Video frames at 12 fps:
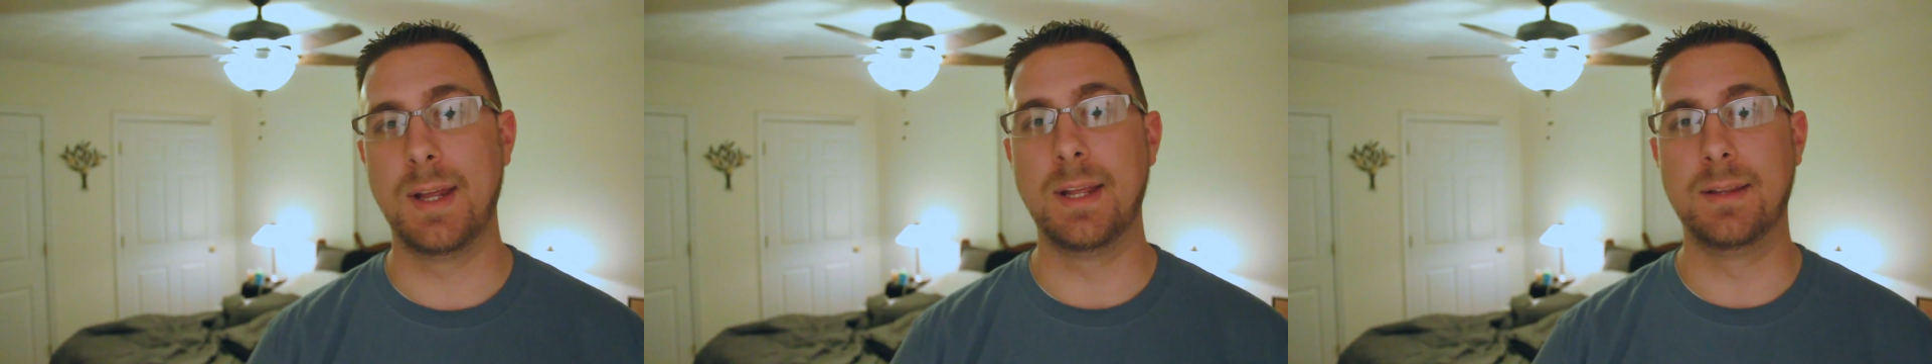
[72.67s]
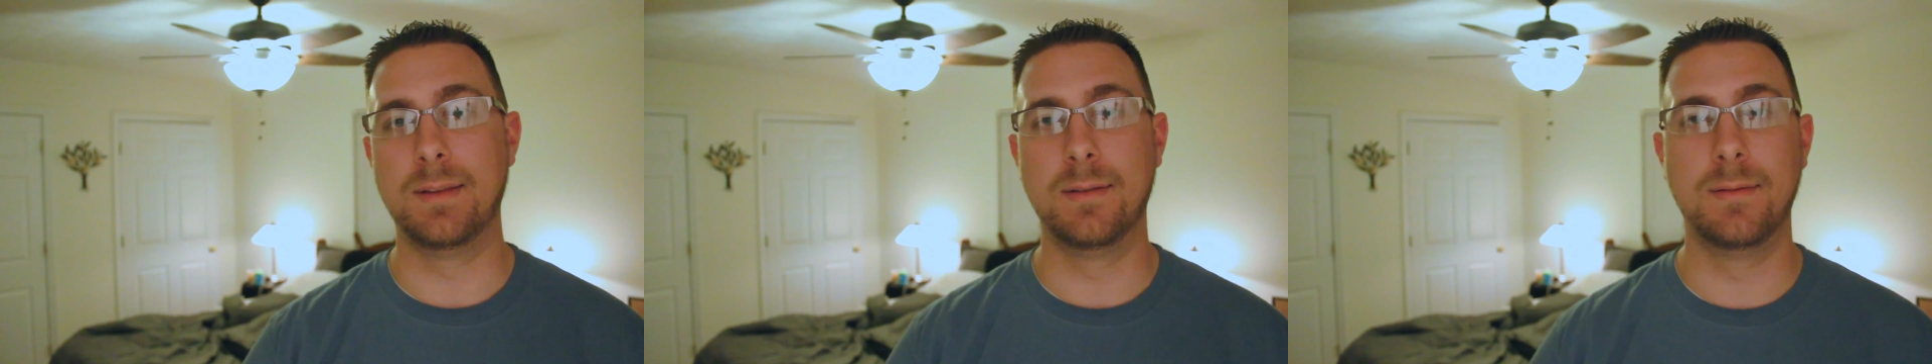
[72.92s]

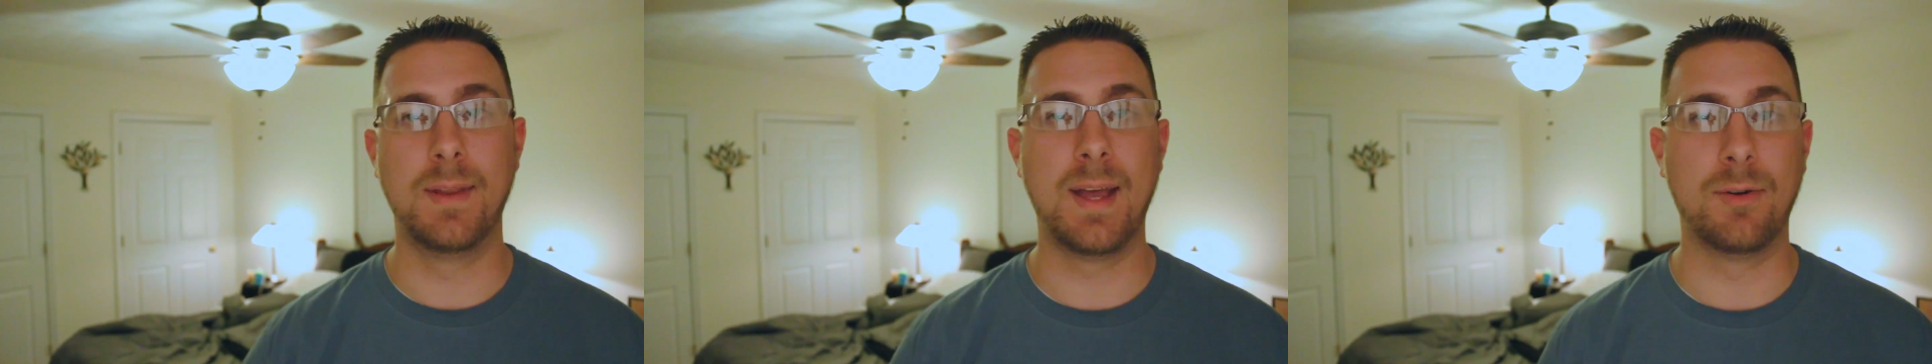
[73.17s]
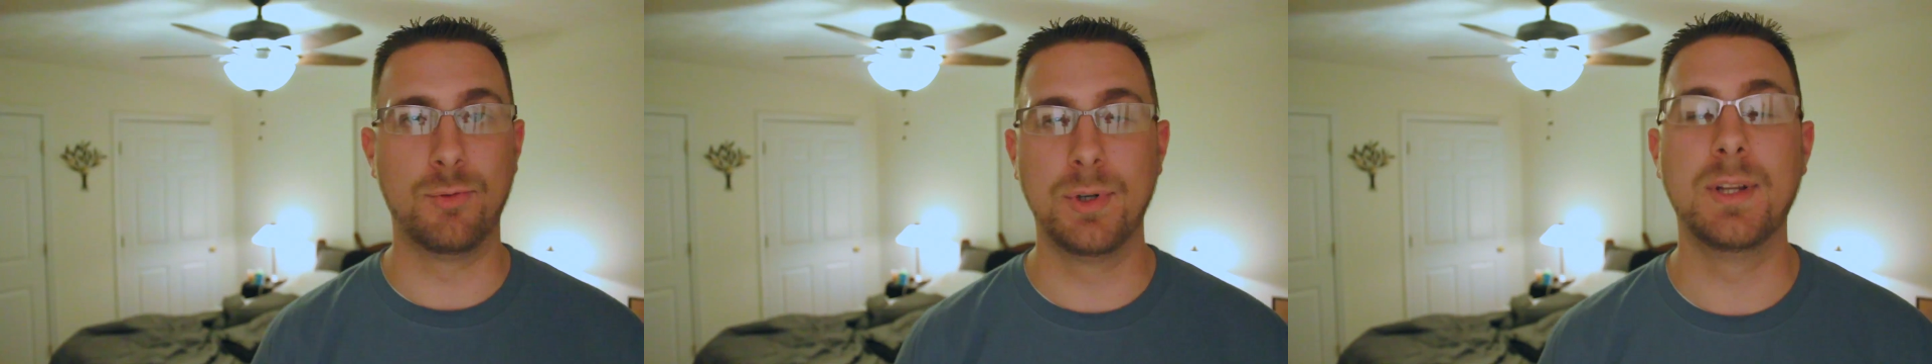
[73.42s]
and
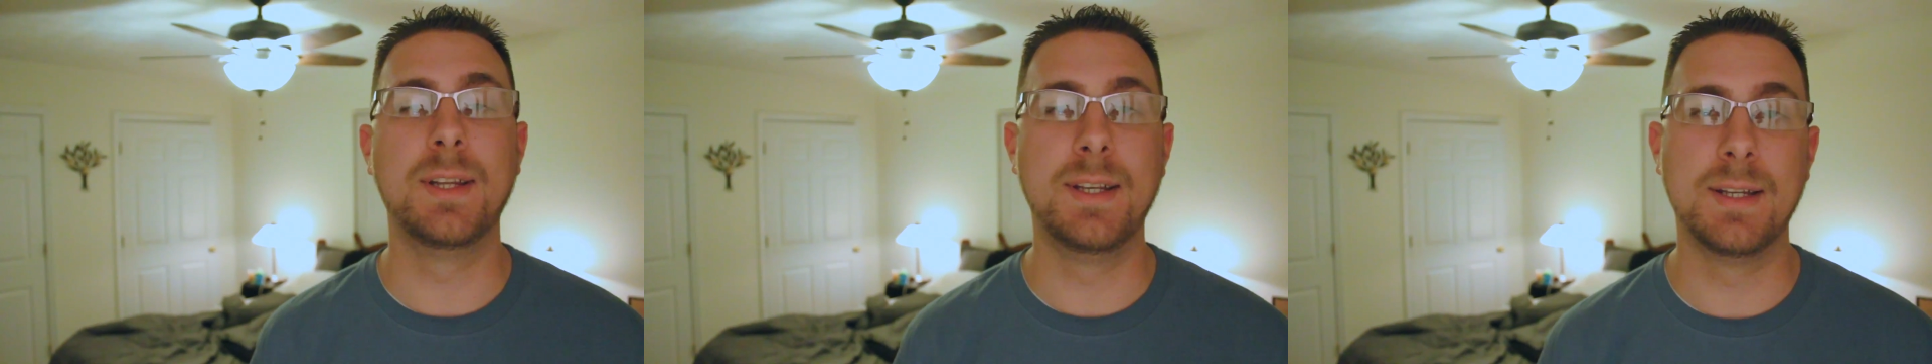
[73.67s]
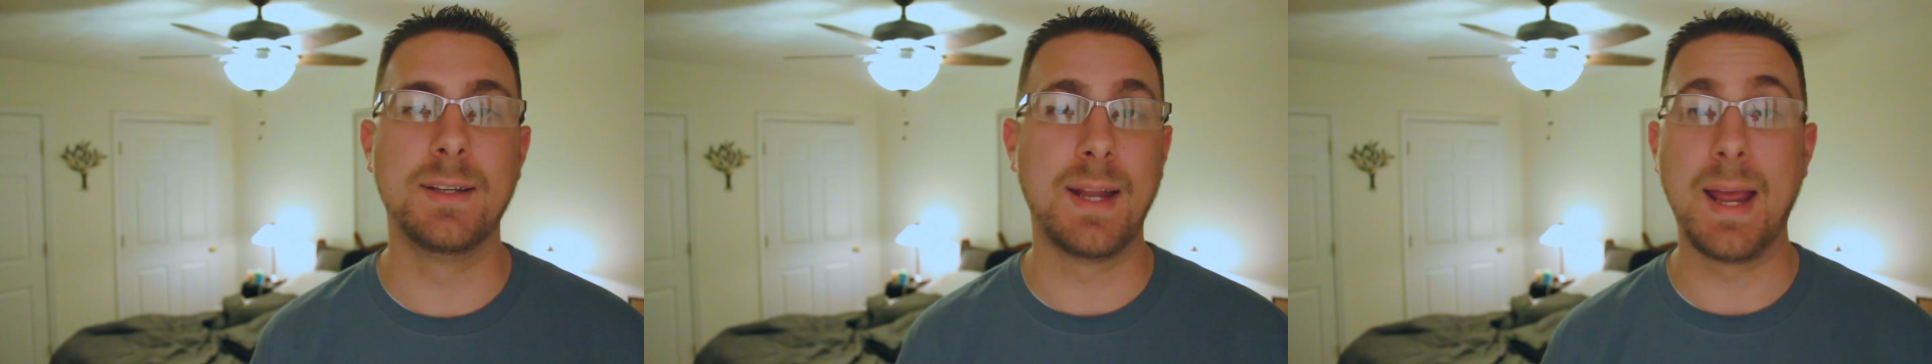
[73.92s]
that really
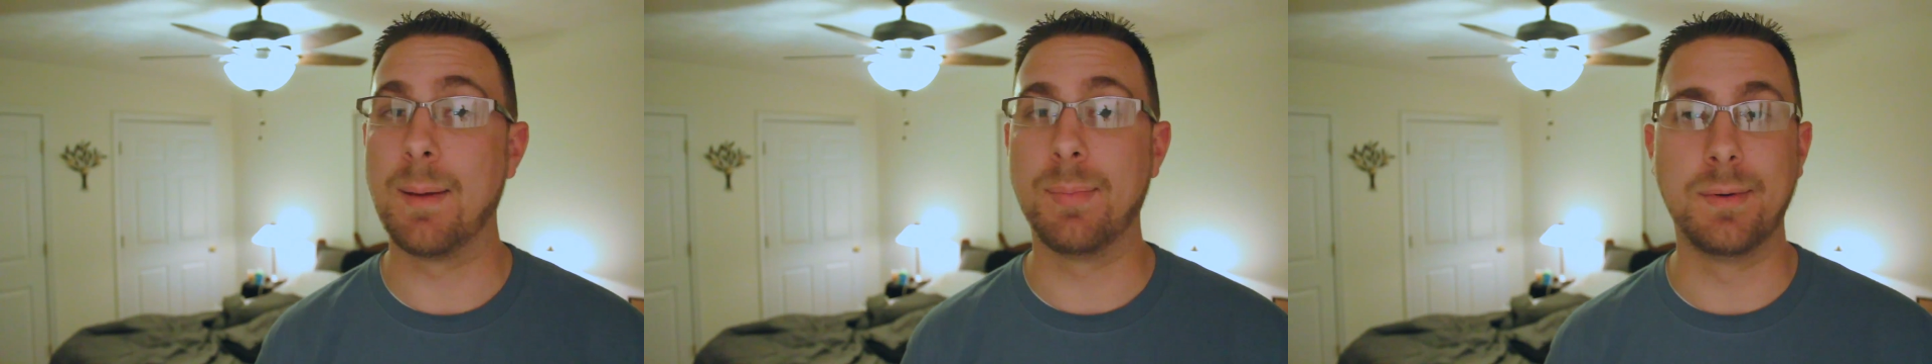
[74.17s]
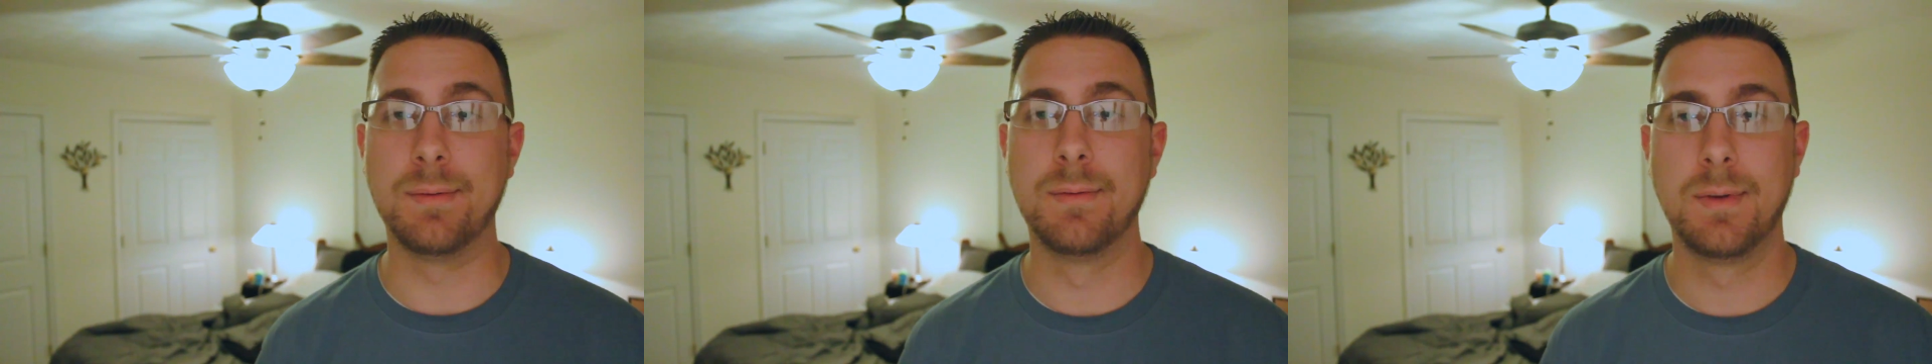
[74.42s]
didn't happen.